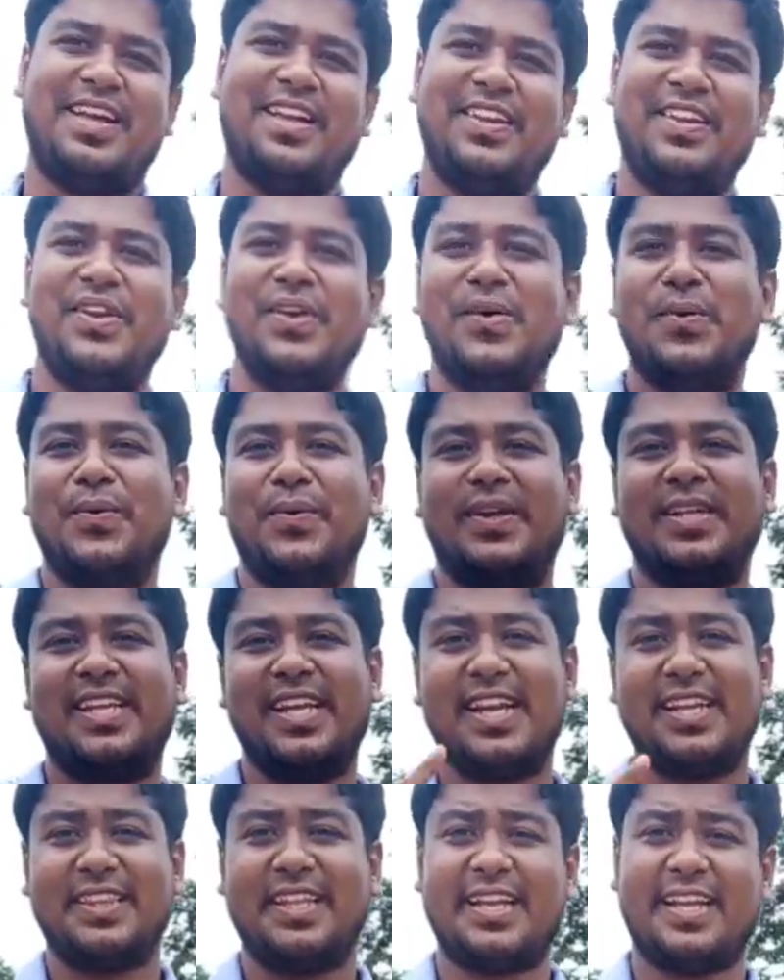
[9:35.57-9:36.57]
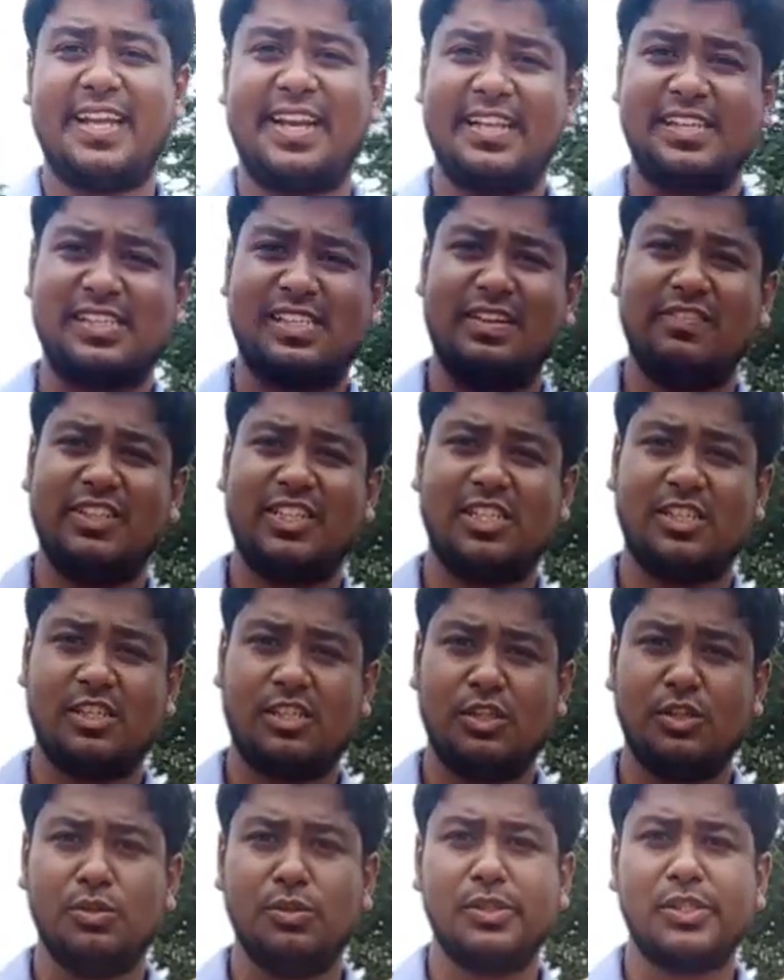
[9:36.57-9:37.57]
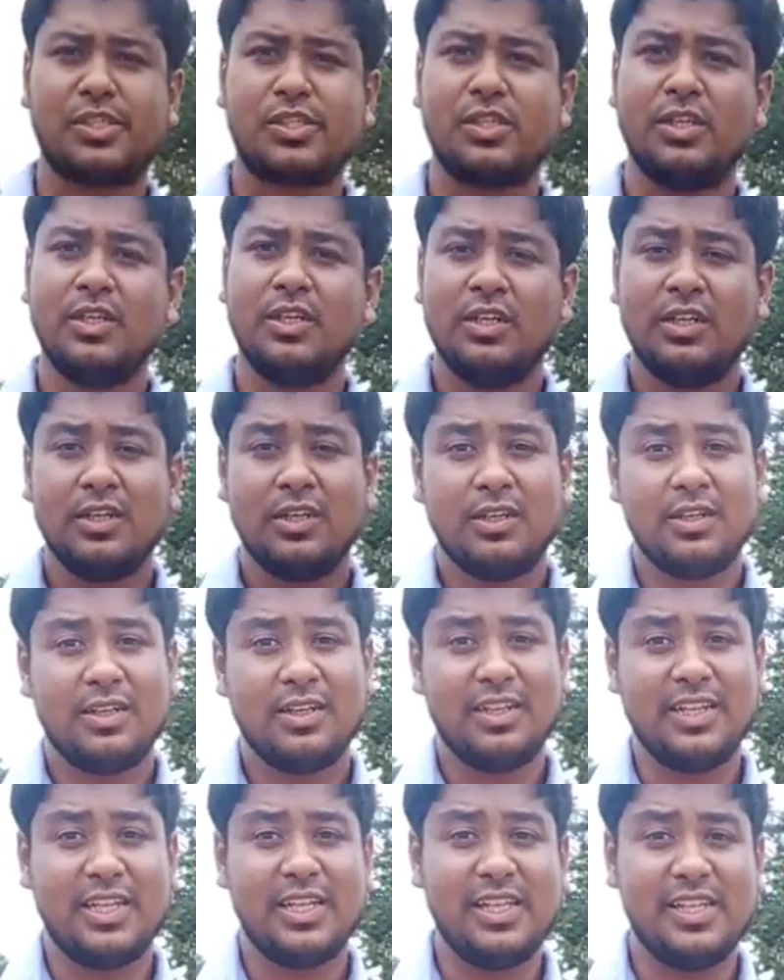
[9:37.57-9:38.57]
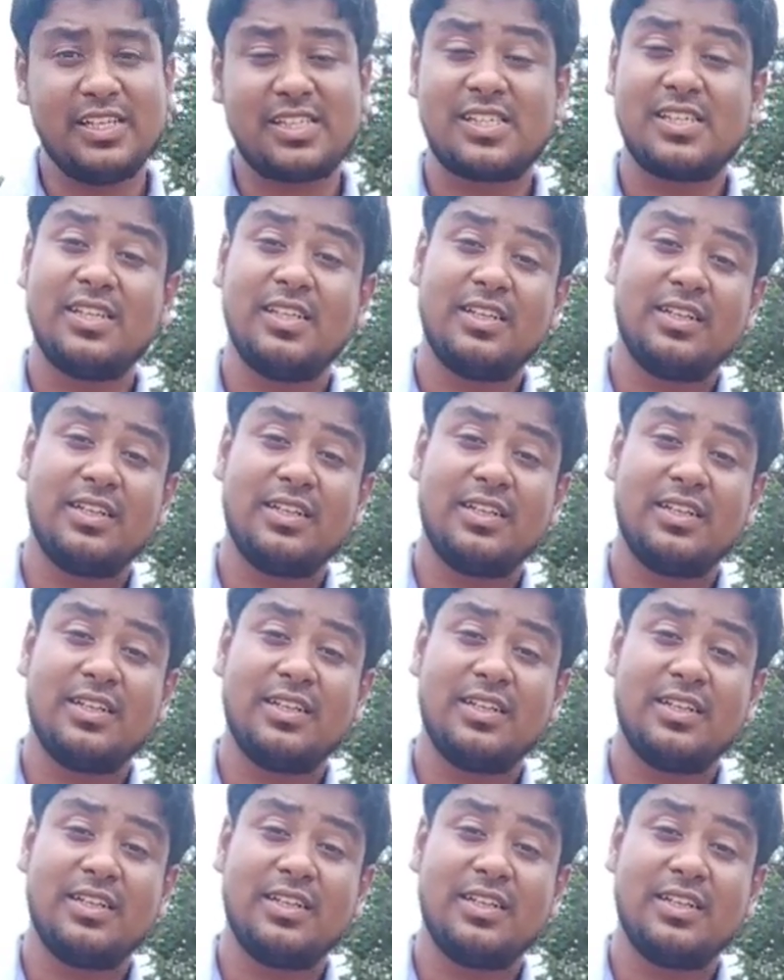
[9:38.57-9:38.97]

No. Here the currency which is used is